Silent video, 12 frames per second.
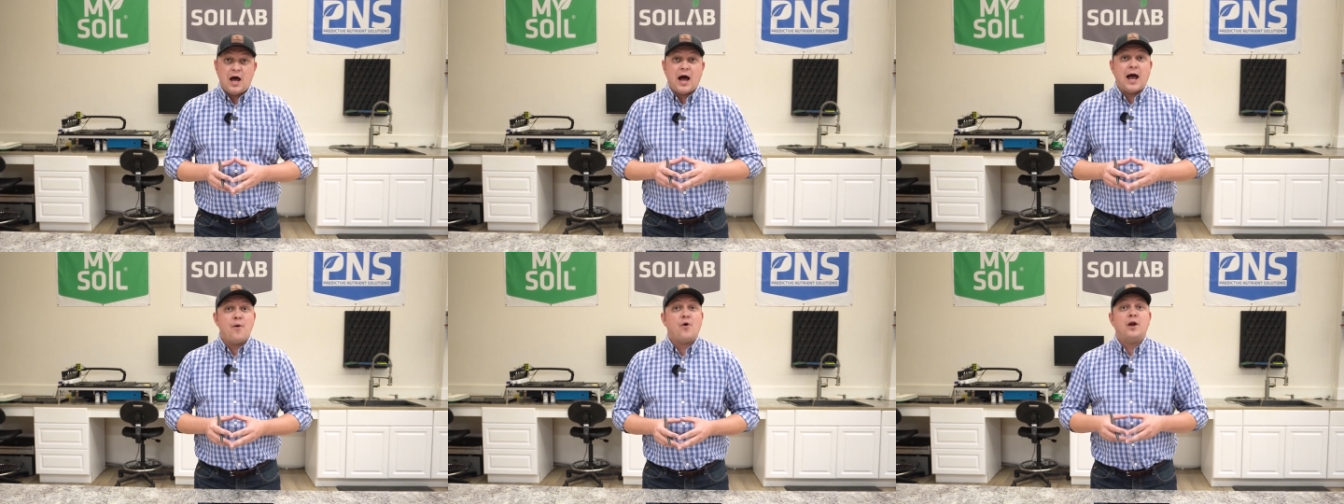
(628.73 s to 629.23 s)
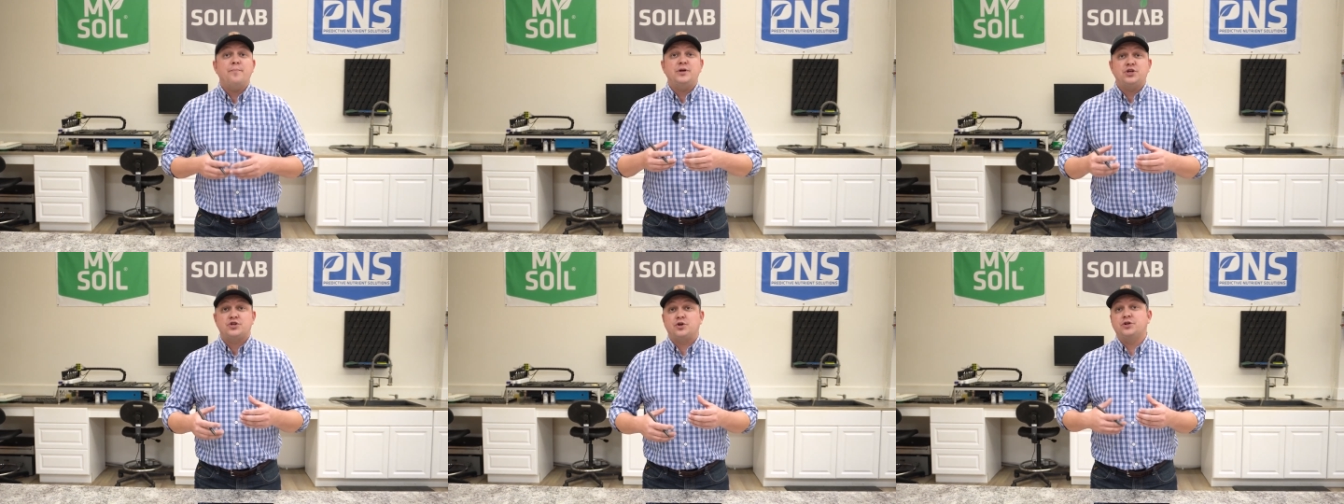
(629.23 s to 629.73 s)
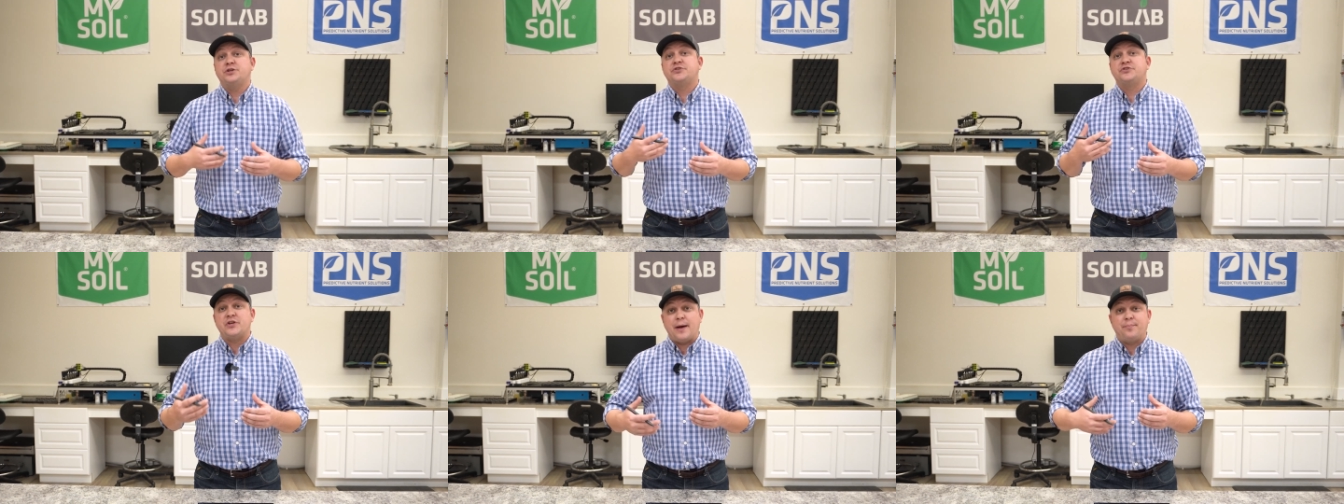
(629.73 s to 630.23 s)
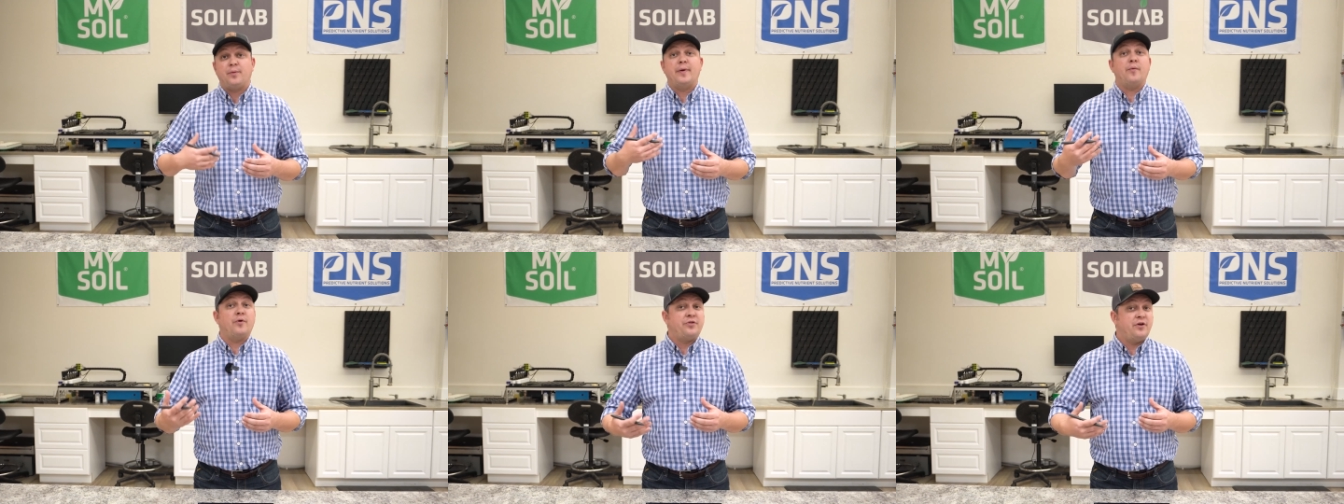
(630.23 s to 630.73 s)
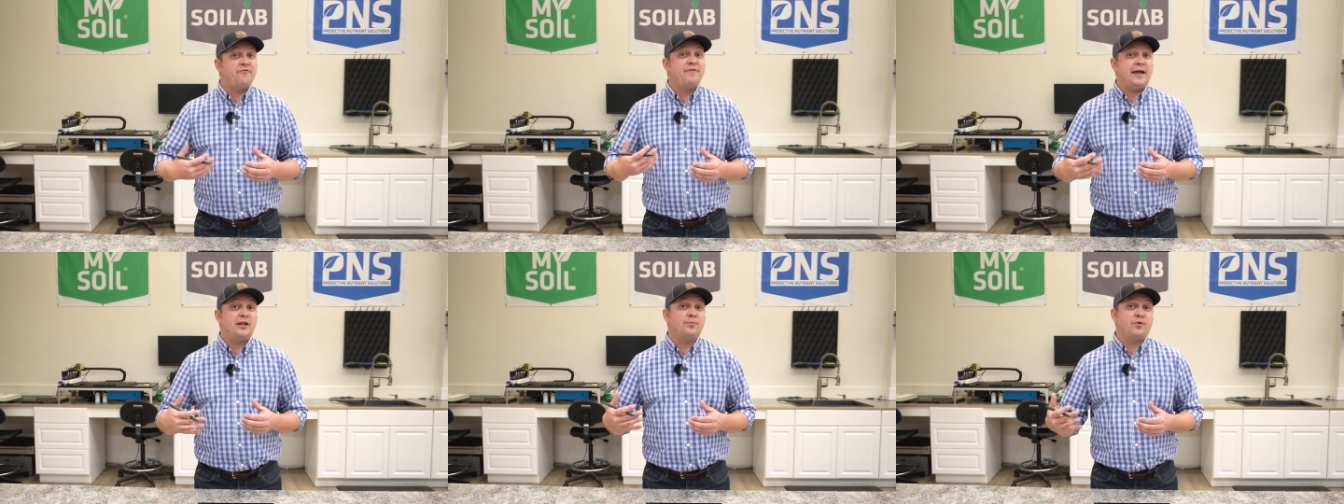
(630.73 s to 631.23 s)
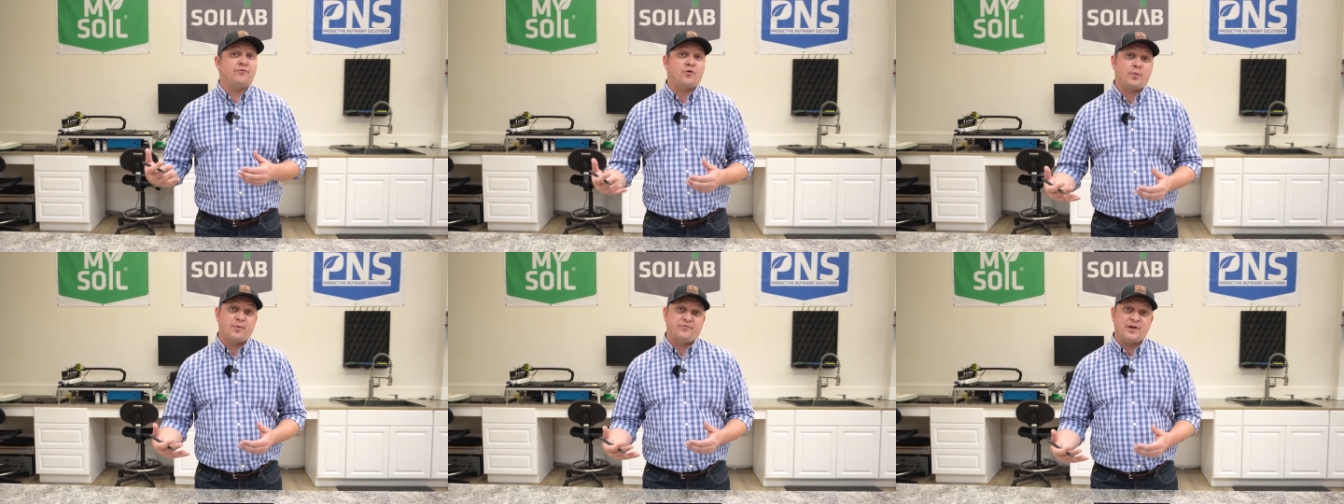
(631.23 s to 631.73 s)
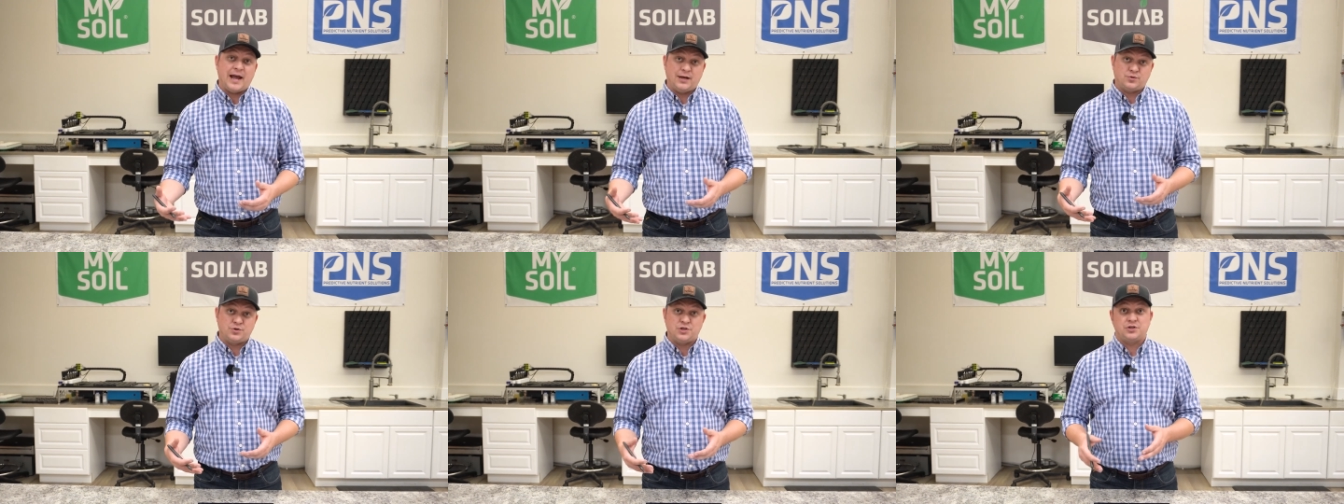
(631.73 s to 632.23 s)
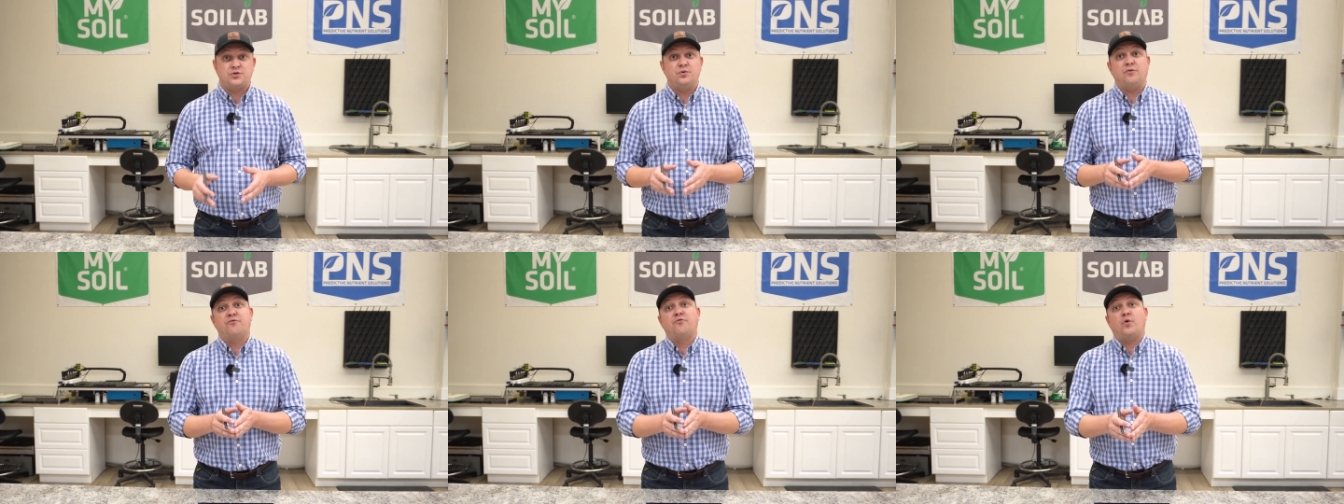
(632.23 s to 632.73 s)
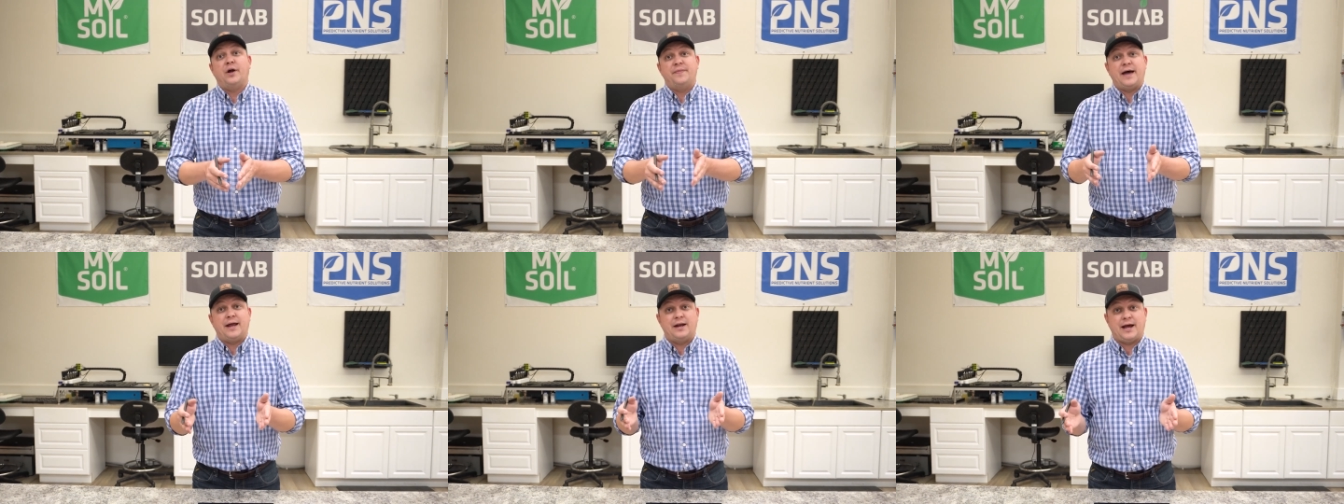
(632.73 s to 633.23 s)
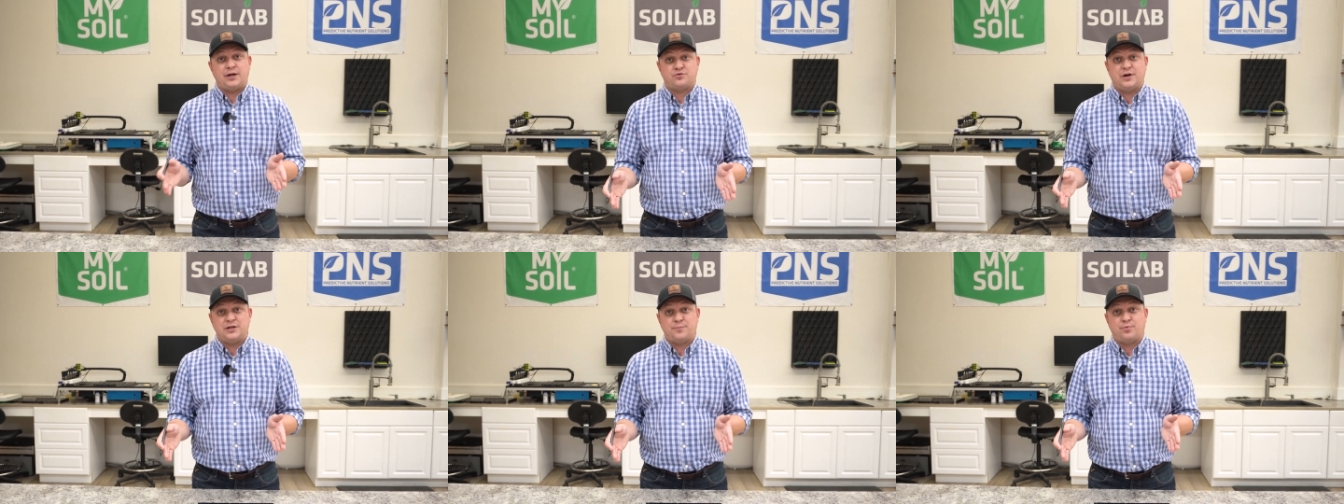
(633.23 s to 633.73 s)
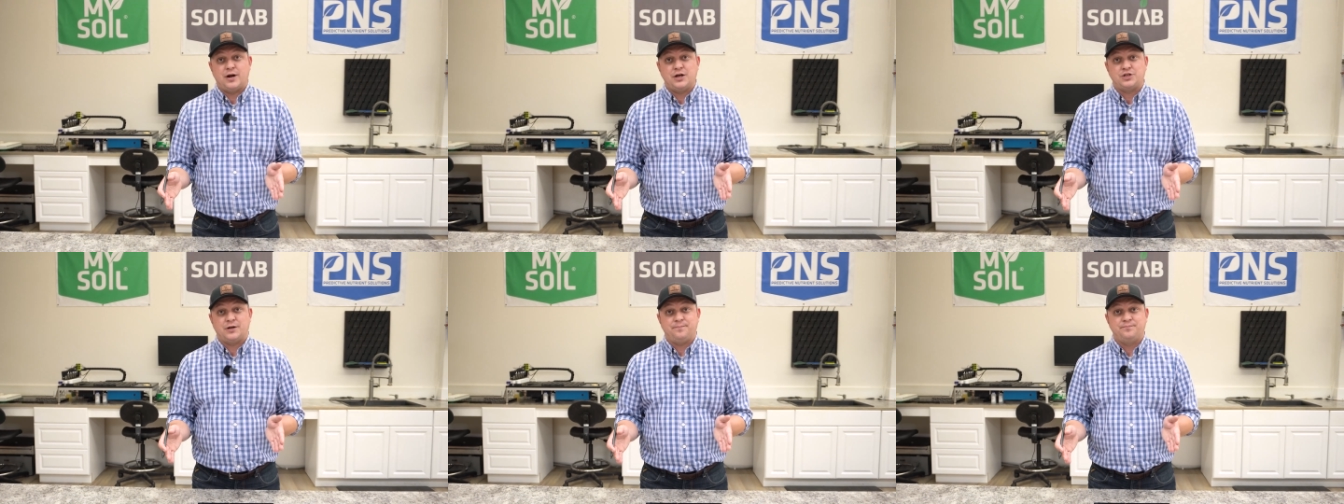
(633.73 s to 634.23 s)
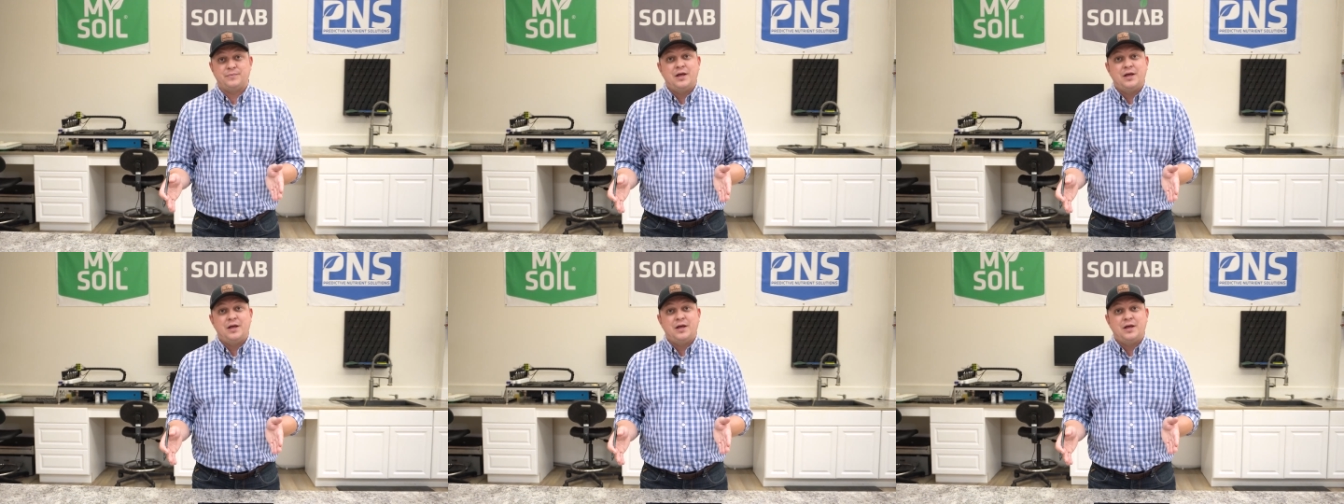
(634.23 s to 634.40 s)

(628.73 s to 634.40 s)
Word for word: I want to be sure to supplement with an available form of nitrogen to avoid that nitrate depression.